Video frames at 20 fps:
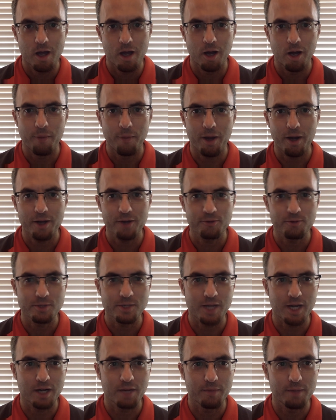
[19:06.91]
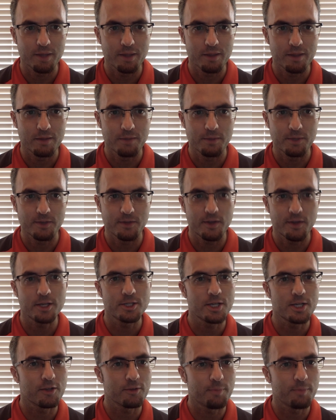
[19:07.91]
Upon his retirement, the
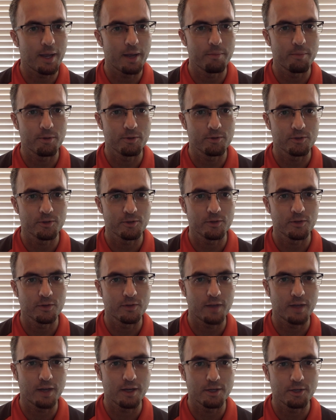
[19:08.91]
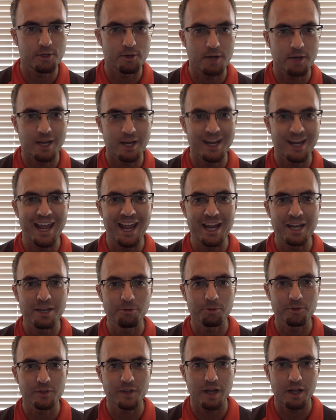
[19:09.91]
BCHS Band Boosters decided to create an
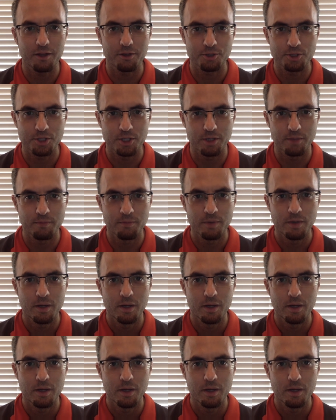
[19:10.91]
annual scholarship